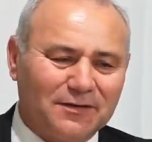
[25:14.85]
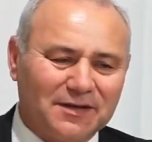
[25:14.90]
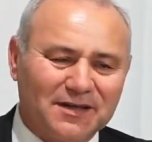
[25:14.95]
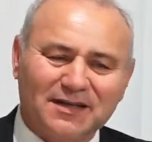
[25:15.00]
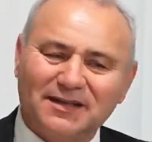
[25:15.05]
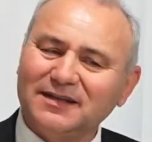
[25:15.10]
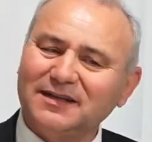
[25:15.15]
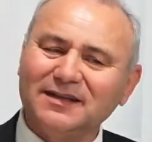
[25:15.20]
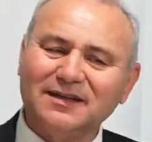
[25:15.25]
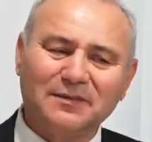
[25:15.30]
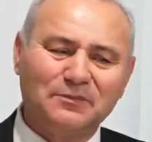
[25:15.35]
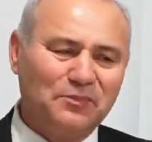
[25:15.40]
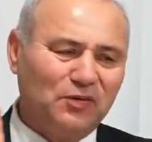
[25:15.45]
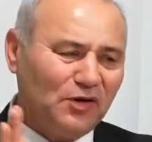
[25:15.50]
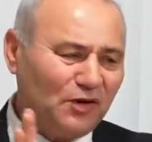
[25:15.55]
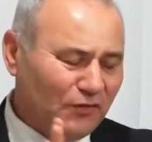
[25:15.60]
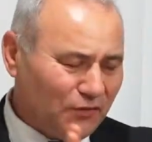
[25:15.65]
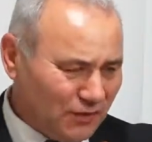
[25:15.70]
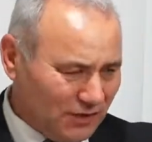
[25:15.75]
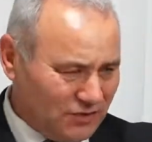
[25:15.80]
He did a
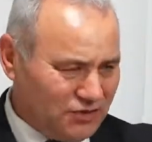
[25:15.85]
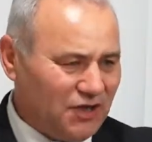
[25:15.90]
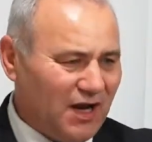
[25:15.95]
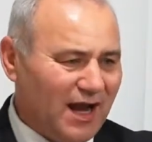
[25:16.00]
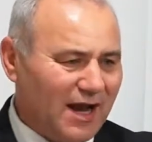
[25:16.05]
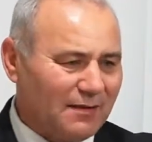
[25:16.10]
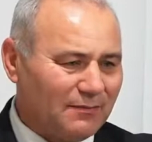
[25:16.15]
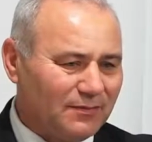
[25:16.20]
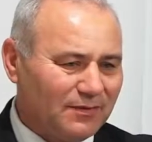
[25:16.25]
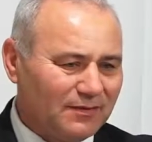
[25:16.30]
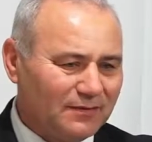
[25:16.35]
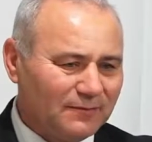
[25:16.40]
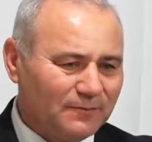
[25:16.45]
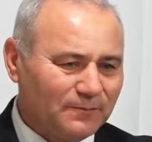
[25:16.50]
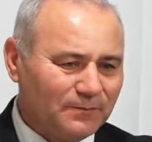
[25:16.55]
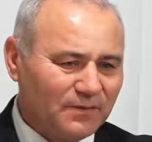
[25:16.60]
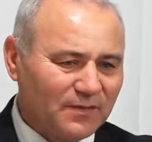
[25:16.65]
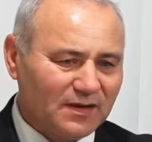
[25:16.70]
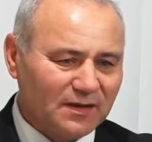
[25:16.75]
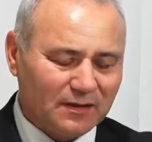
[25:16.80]
perfect job.
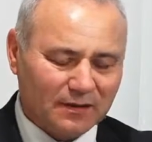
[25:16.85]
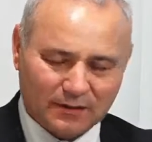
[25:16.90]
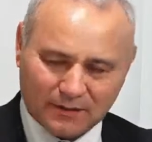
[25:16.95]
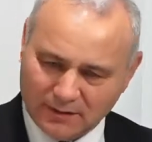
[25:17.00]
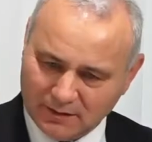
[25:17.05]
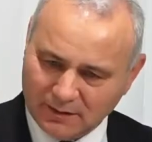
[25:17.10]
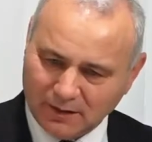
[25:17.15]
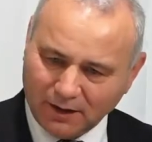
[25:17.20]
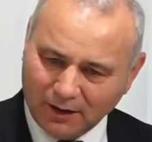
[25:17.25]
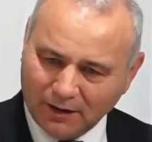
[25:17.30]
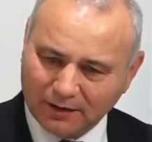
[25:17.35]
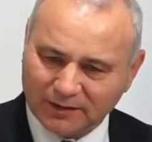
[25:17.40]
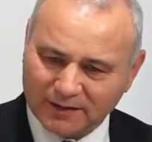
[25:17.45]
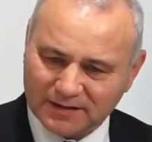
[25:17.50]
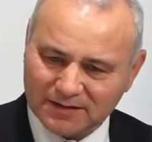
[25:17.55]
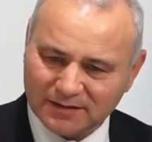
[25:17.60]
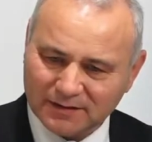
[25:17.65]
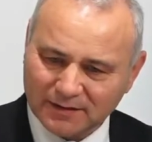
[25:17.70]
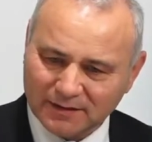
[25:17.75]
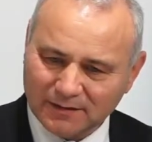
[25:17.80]

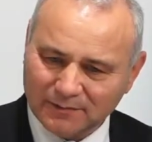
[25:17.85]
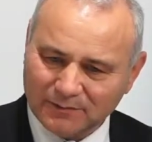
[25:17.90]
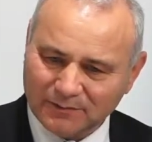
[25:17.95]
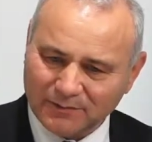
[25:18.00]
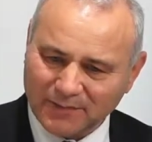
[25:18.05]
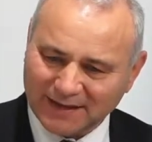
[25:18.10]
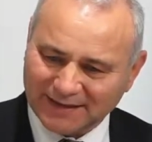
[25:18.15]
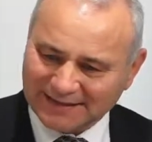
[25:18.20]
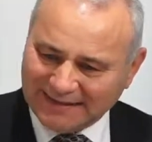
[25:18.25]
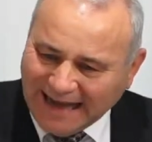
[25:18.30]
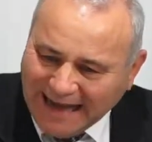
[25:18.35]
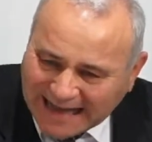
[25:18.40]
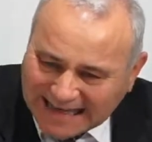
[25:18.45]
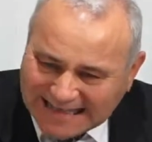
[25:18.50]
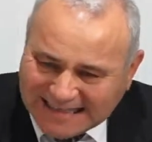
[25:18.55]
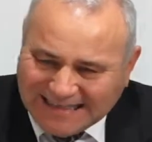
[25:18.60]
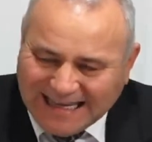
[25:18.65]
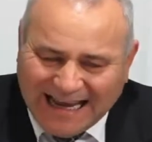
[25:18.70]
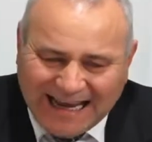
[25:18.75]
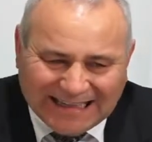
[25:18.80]
Honest. But
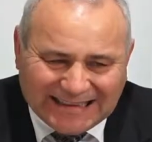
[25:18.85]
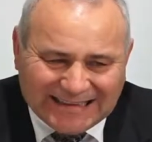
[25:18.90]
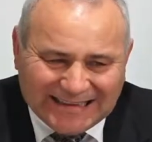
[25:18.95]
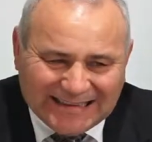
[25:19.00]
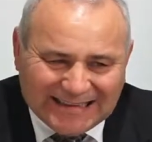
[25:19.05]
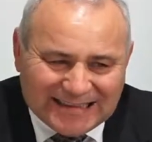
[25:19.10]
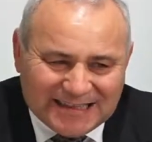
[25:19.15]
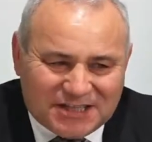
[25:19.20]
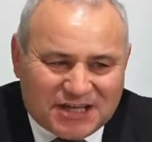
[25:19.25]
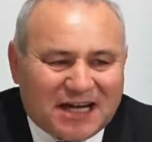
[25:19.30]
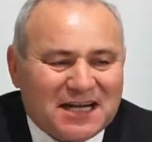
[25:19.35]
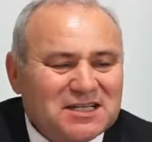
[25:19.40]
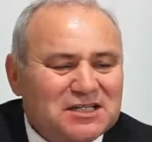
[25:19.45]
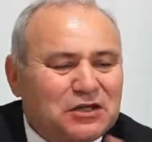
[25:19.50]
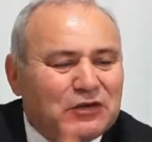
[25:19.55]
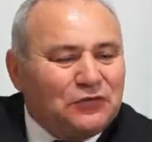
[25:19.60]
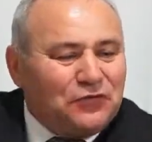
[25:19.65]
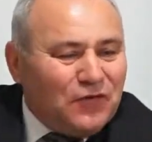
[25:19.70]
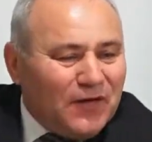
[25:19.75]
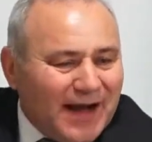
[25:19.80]
does that
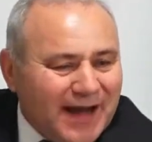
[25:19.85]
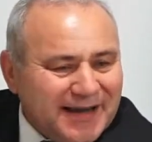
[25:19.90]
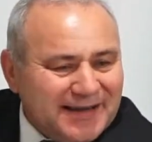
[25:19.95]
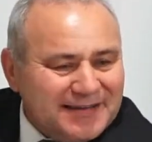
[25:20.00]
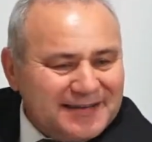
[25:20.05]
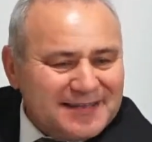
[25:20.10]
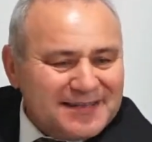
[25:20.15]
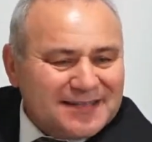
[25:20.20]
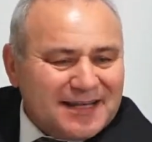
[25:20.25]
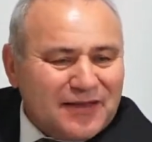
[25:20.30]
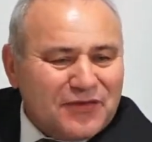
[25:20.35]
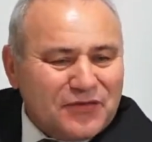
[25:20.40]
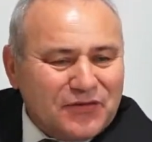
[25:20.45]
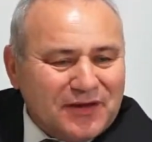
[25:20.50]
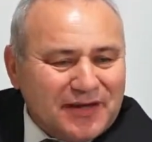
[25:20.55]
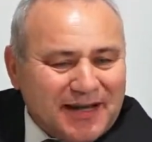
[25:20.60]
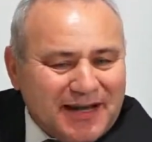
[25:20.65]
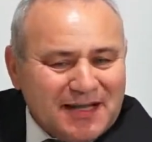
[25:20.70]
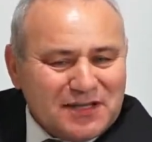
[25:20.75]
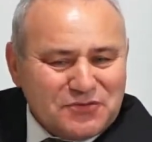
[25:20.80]
justify
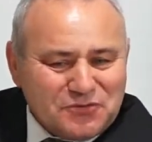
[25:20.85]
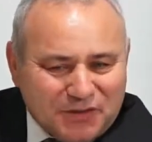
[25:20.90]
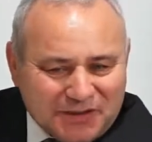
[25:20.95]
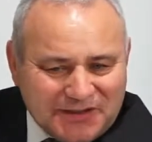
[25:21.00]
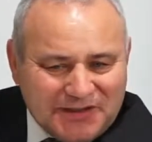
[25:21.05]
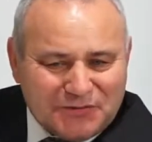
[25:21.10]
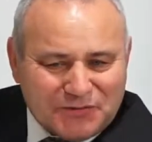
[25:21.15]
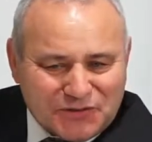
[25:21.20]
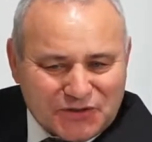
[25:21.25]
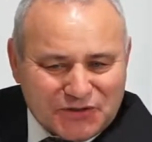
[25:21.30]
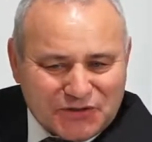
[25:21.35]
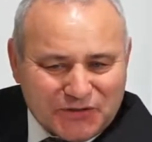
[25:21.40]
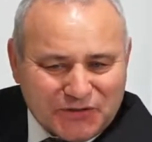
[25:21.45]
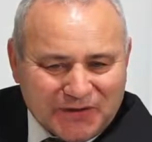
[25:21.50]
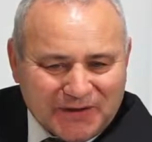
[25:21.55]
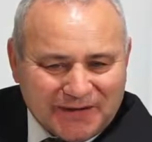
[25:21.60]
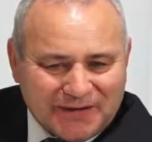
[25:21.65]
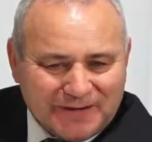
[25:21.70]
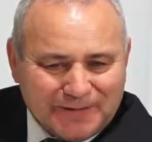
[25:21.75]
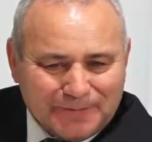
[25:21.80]
something else what he was
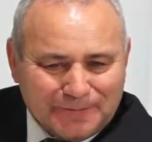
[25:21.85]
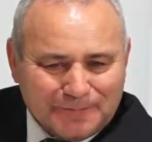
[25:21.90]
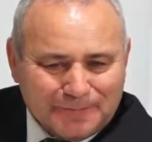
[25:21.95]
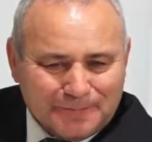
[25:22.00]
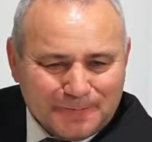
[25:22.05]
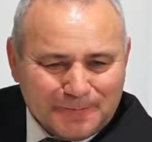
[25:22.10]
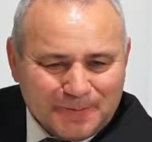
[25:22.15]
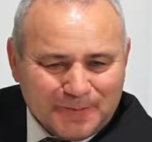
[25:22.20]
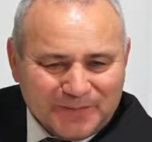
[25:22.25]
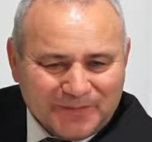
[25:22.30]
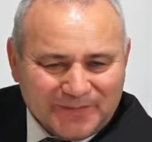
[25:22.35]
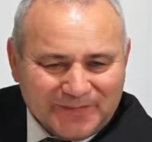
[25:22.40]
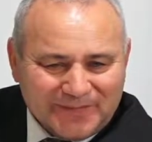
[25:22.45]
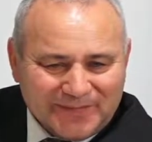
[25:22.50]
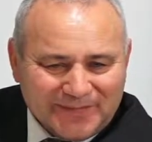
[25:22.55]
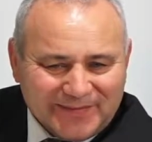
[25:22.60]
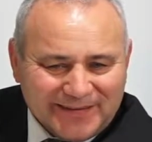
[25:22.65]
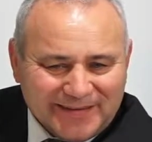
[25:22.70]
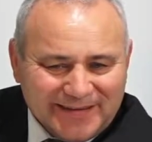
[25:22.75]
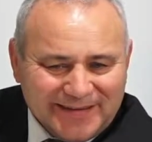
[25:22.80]
doing?
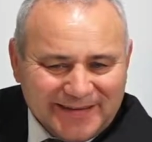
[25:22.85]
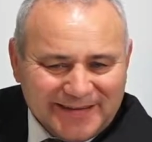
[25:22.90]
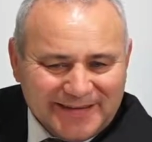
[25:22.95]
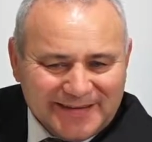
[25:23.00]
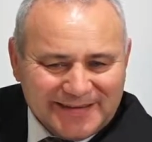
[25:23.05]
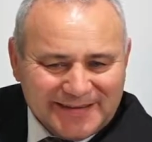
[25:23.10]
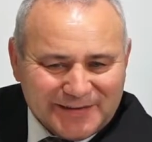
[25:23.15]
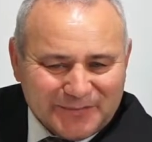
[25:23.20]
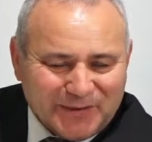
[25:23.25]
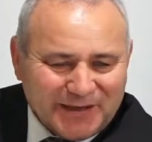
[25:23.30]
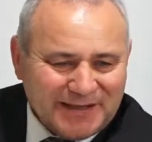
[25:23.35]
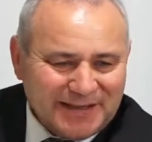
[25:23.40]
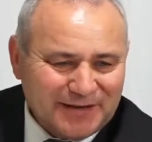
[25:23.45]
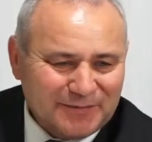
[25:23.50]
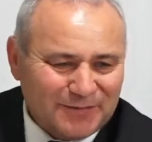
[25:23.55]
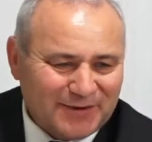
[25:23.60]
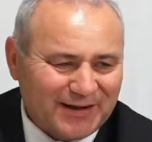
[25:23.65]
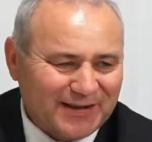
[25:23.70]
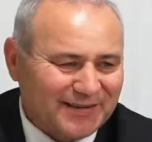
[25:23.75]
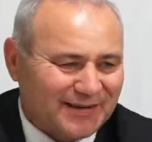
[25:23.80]
See, my dear
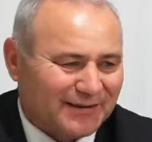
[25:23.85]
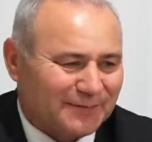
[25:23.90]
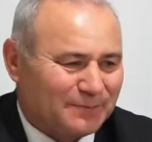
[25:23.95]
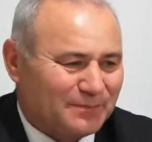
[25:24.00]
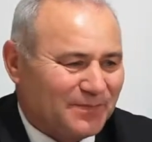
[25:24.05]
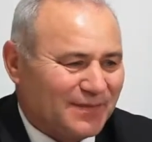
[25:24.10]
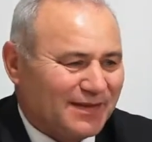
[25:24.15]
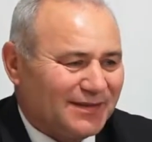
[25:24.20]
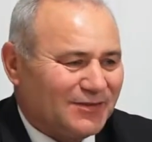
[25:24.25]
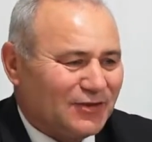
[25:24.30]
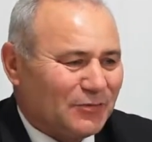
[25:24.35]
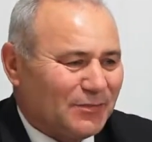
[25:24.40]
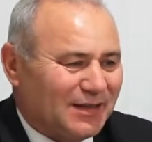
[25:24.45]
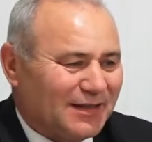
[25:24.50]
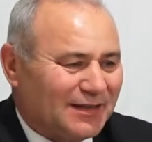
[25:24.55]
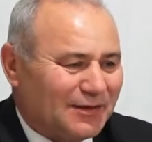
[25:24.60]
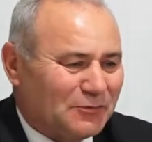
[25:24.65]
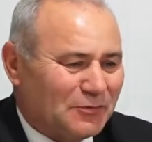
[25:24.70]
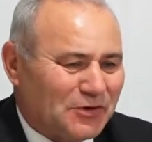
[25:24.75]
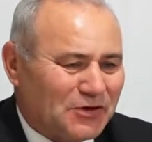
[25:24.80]
brethren, no
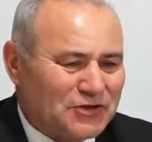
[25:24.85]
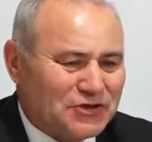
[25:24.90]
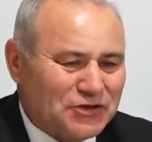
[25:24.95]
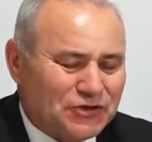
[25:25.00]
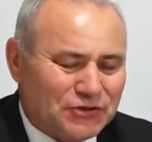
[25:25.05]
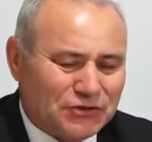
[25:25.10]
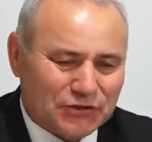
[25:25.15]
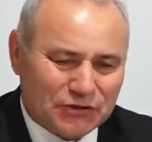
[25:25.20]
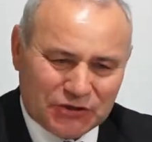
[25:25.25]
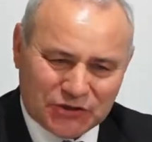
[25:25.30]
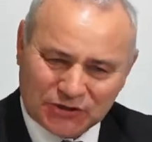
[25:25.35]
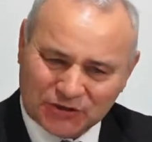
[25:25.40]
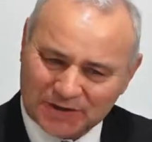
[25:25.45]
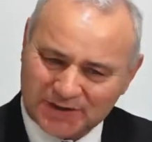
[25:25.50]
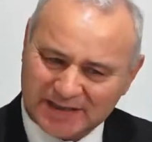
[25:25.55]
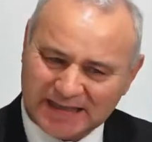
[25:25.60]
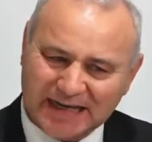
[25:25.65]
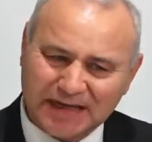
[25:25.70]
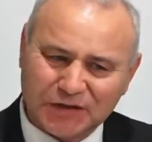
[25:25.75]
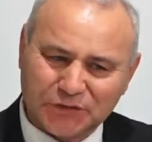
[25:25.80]
matter what you do, your
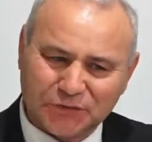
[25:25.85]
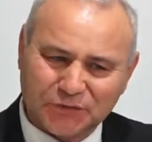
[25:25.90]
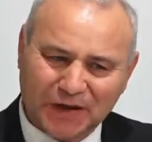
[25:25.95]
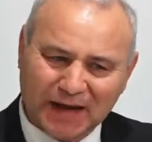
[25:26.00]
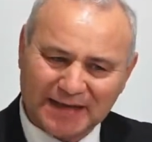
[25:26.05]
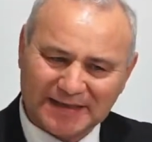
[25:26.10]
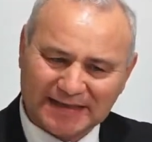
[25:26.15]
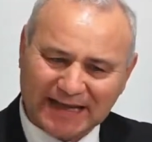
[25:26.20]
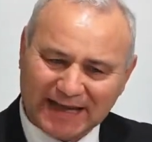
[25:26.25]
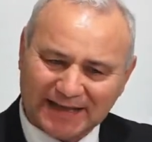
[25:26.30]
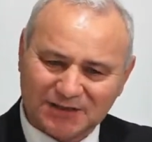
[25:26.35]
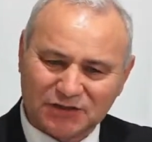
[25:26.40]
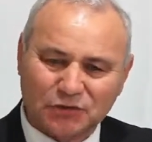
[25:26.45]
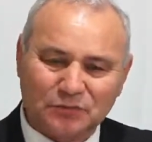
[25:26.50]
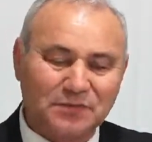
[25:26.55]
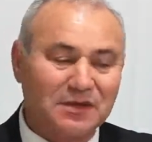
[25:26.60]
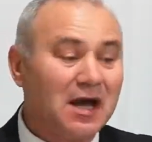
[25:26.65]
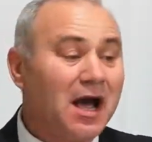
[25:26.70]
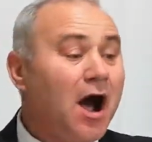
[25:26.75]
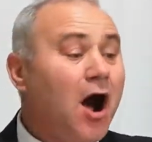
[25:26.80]
sacrifice has to
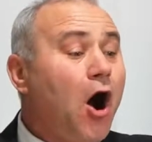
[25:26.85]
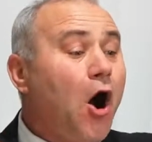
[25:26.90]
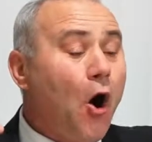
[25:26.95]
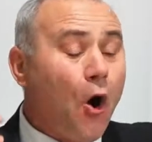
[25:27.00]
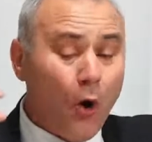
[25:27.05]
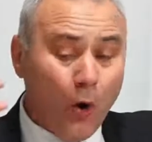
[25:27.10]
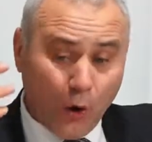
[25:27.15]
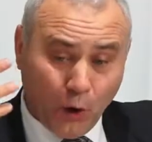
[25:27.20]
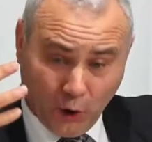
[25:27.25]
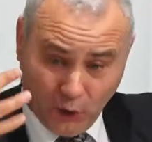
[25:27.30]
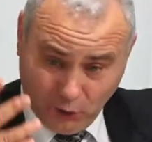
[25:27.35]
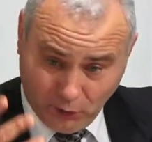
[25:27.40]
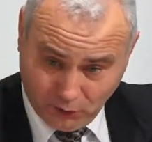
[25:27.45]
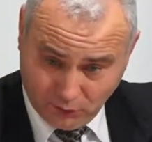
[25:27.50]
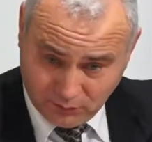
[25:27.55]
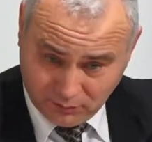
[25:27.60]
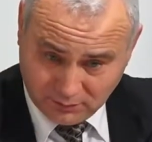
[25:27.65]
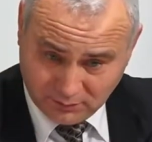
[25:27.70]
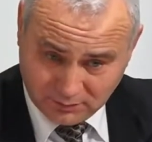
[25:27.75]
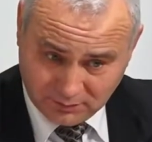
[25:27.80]
be whole.